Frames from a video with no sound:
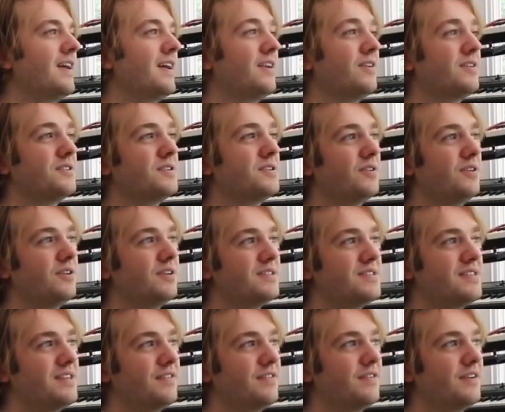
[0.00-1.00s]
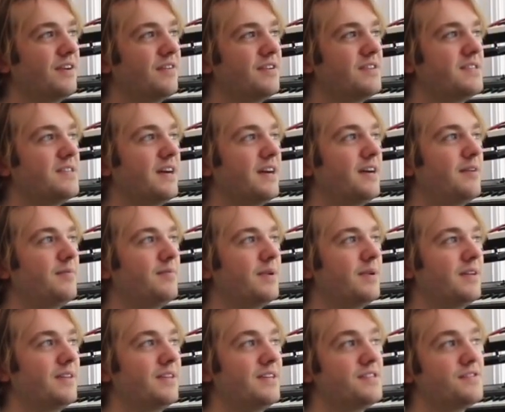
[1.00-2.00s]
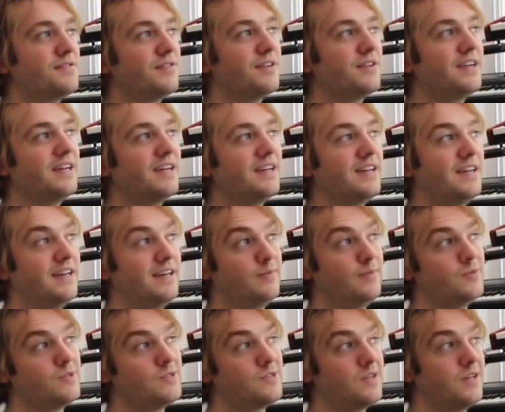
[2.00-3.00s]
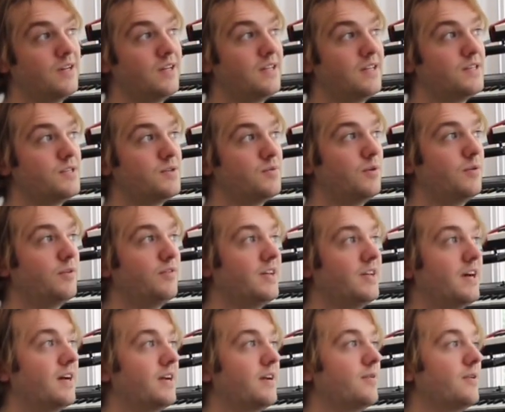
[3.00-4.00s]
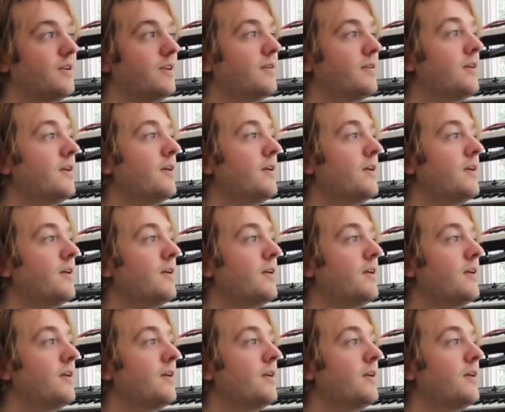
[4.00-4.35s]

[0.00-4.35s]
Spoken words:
It also looks different every time, but at least for nicknames, this is what we've got going on.